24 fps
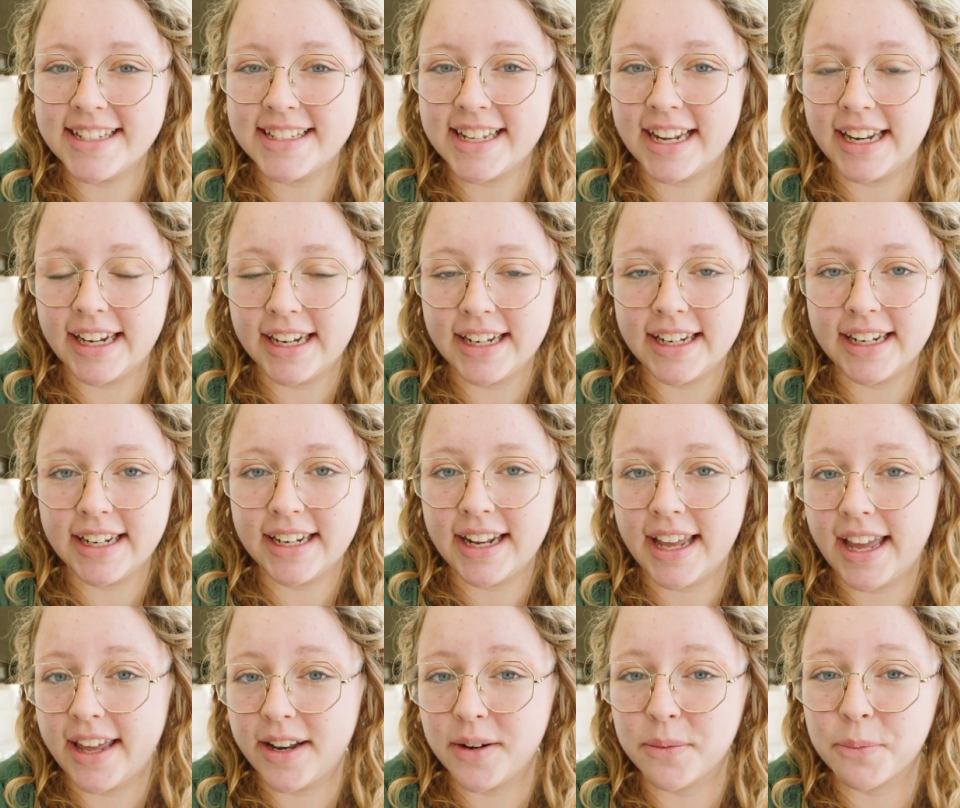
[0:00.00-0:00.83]
studied in
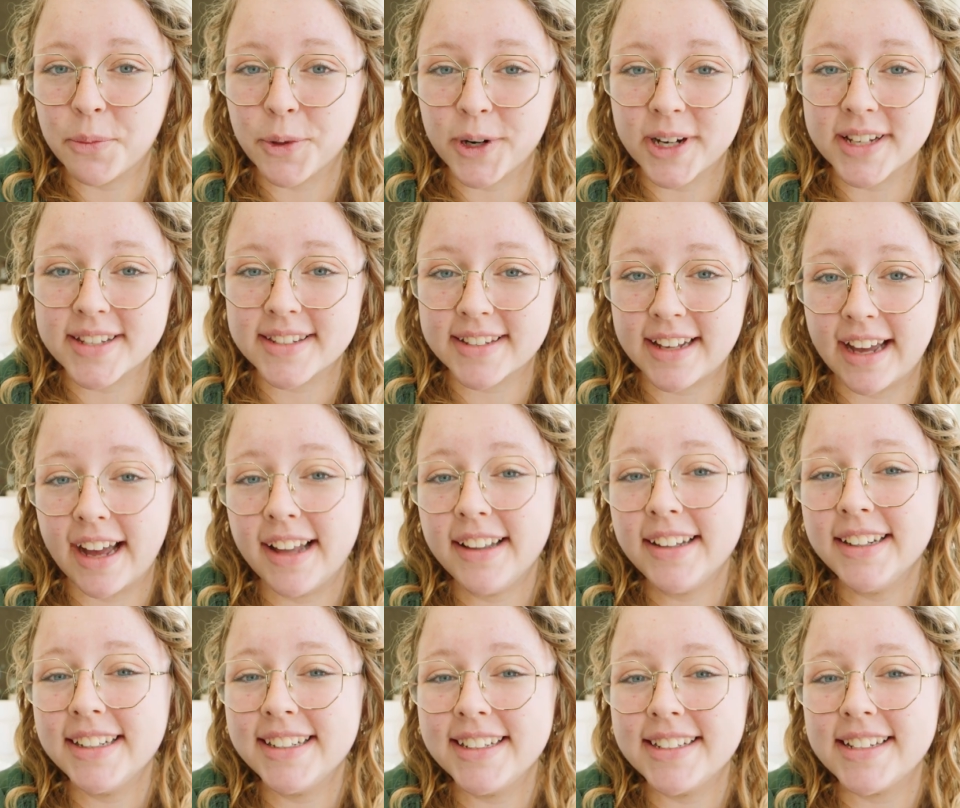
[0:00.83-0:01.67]
Edinburgh,
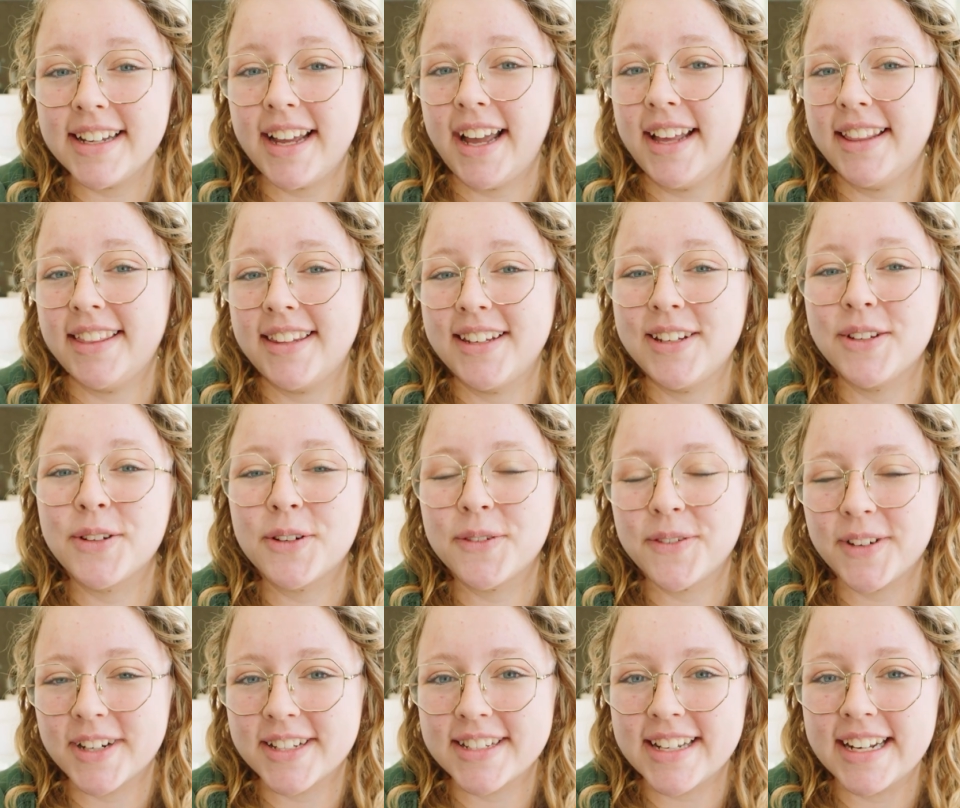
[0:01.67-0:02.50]
Scotland at the
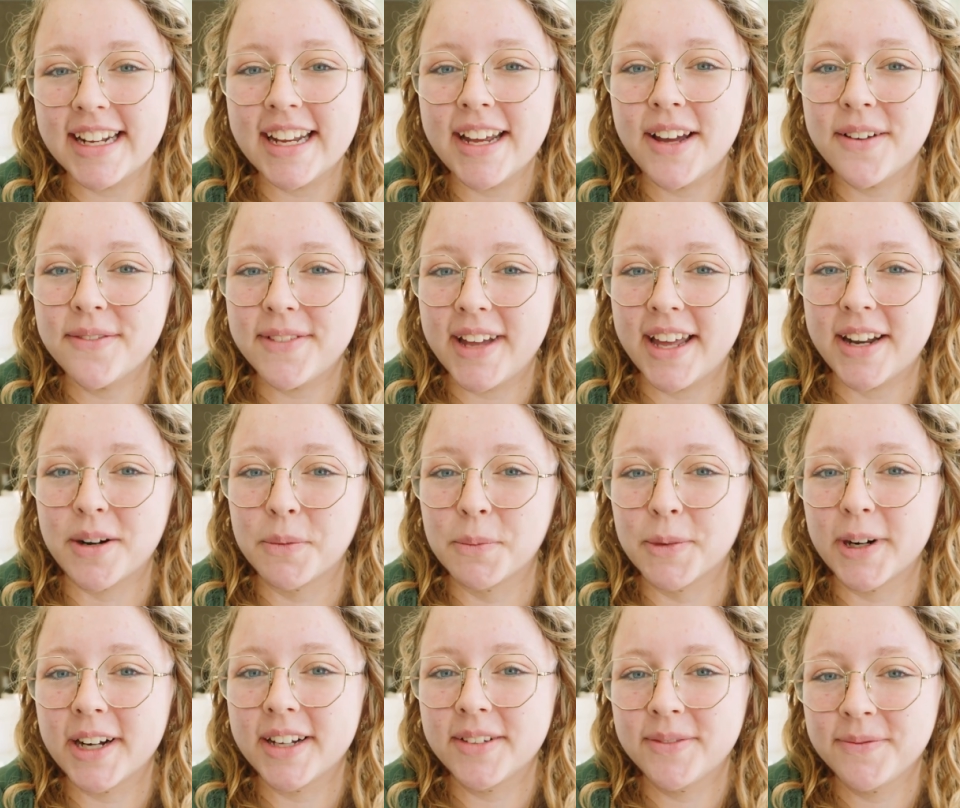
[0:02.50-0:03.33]
University of
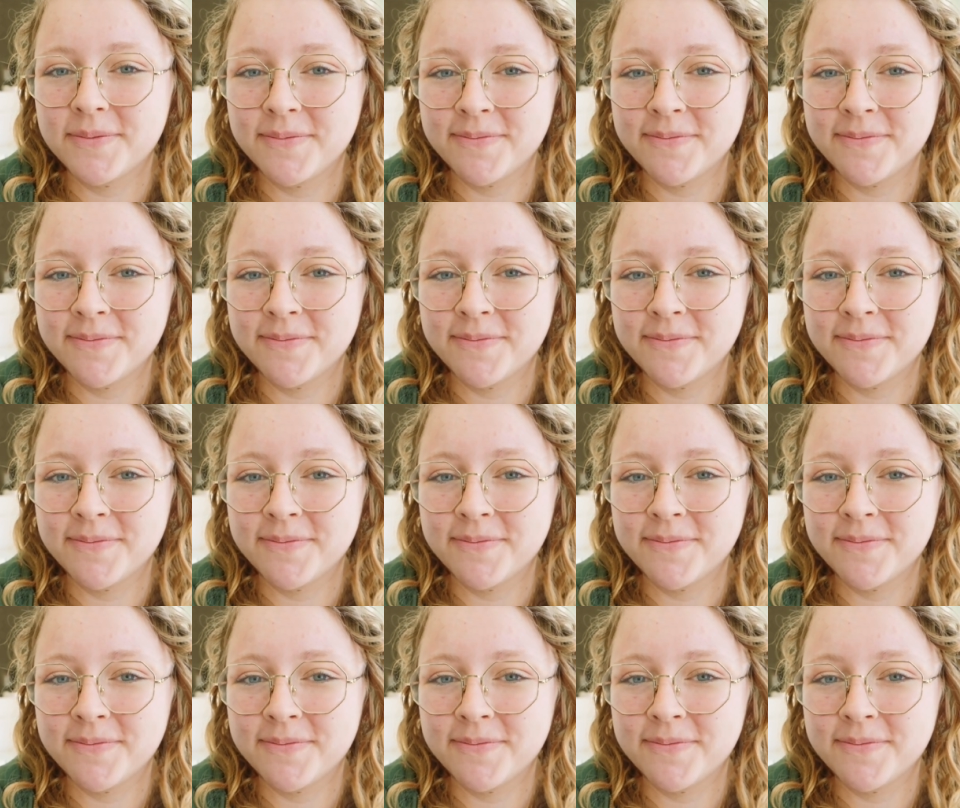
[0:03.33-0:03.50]
Edinburgh.